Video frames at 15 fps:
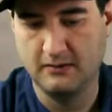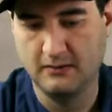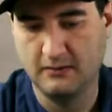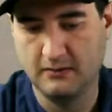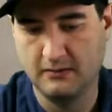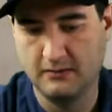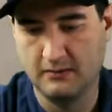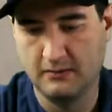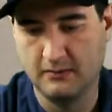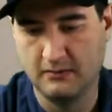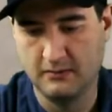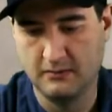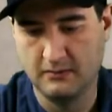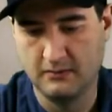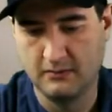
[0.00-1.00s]

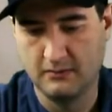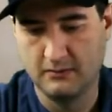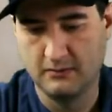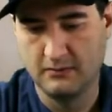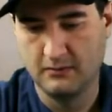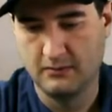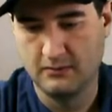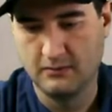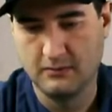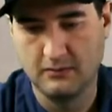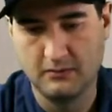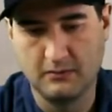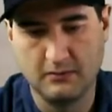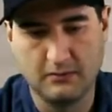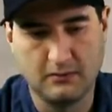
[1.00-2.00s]

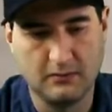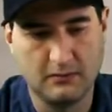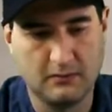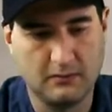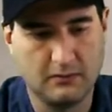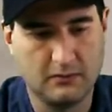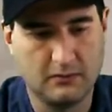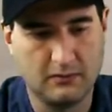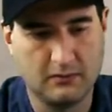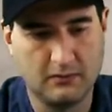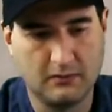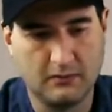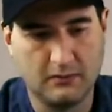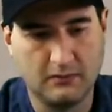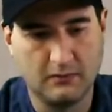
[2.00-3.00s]

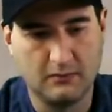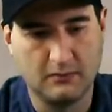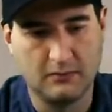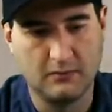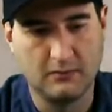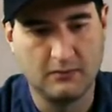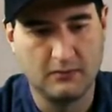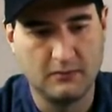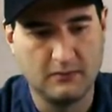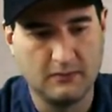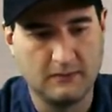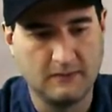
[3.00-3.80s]
(no one is talking)